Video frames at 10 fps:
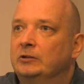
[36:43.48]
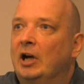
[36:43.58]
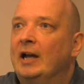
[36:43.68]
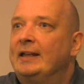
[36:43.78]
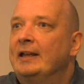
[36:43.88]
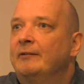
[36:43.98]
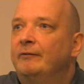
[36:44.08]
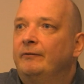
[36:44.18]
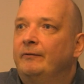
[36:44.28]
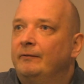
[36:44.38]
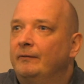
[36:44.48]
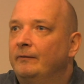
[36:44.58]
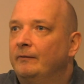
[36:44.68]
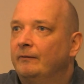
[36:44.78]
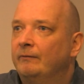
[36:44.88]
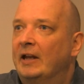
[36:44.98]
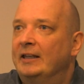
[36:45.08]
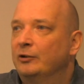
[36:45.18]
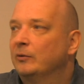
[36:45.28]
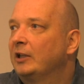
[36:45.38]
eigen
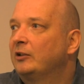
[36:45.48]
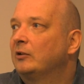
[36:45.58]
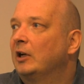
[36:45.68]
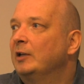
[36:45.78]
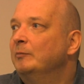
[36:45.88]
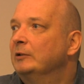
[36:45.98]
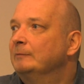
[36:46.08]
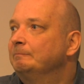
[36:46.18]
value at the time.